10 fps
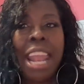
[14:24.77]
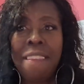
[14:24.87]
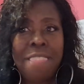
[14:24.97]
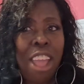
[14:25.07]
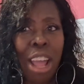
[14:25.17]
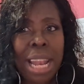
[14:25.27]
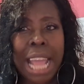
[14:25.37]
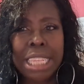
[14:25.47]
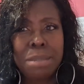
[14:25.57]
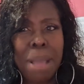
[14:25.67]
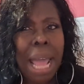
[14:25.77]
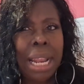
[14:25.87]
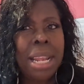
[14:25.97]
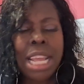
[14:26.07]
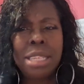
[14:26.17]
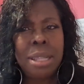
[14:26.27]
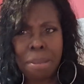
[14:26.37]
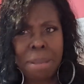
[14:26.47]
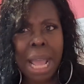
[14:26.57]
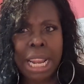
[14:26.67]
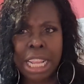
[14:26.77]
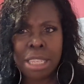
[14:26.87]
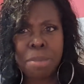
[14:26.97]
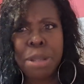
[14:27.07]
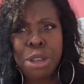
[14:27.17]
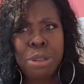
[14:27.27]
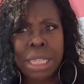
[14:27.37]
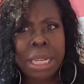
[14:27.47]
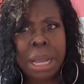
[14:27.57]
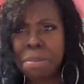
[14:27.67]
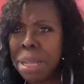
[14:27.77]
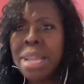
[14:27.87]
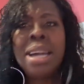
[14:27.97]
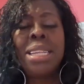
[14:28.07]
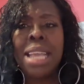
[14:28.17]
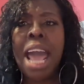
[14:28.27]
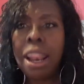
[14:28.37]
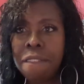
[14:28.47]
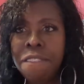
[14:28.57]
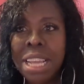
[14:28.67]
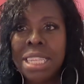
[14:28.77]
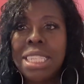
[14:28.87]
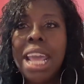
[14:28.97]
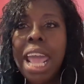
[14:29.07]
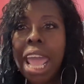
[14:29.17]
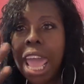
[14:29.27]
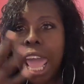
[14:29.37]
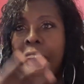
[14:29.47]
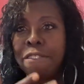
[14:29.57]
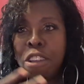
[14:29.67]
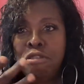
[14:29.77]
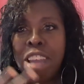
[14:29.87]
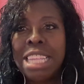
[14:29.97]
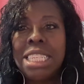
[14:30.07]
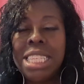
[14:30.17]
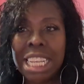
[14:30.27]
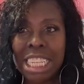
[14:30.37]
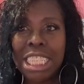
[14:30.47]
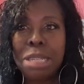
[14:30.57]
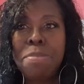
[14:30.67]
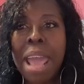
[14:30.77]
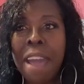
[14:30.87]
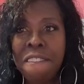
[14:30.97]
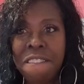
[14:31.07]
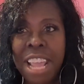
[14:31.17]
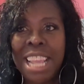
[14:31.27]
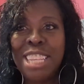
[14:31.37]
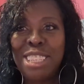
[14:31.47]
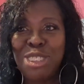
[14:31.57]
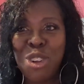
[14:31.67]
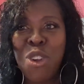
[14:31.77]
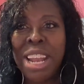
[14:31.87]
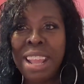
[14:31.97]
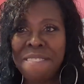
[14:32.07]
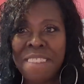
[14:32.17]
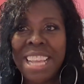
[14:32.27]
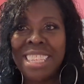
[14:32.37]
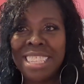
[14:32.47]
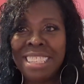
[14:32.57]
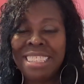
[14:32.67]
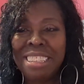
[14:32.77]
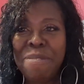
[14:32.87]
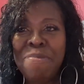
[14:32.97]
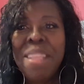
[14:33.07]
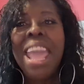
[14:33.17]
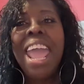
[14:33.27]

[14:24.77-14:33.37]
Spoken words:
And if they are not smiling, then somebody is abusing them because elephants have a resting smile face on their faces.